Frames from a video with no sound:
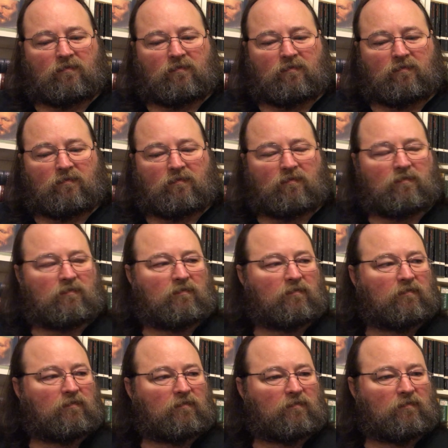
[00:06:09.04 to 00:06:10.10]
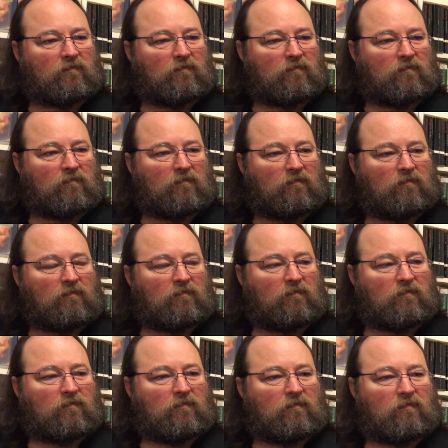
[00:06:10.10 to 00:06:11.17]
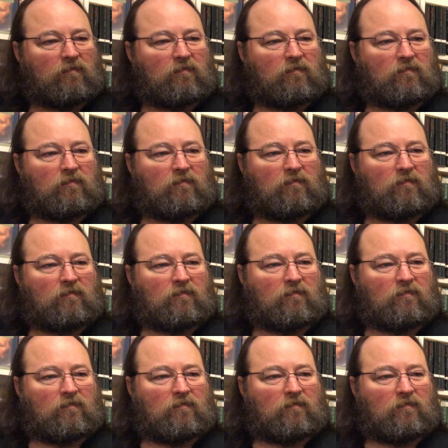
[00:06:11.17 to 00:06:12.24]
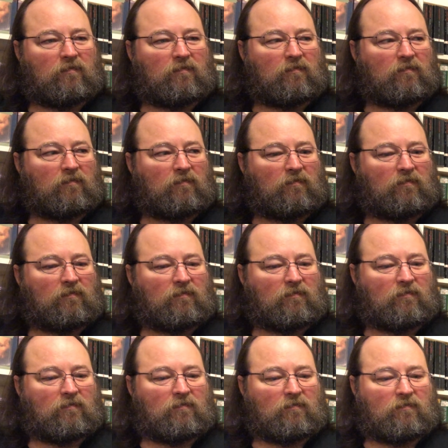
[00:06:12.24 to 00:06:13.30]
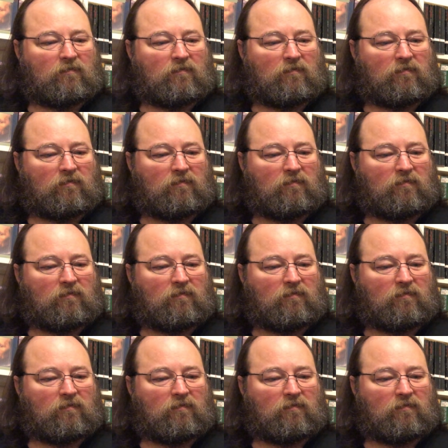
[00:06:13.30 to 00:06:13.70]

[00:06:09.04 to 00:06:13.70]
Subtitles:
No words are spoken by the person on screen.